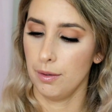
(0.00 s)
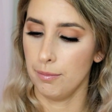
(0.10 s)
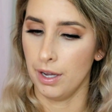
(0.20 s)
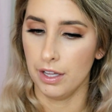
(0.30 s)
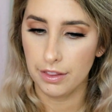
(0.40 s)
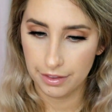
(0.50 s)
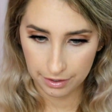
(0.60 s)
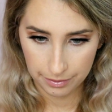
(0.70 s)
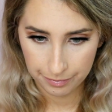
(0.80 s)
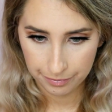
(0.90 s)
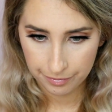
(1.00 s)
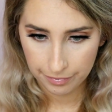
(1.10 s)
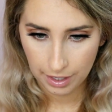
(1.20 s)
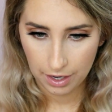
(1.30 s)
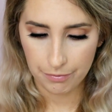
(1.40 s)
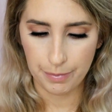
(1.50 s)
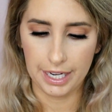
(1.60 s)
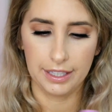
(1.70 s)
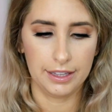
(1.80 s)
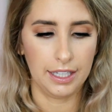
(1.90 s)
month have
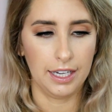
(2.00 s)
been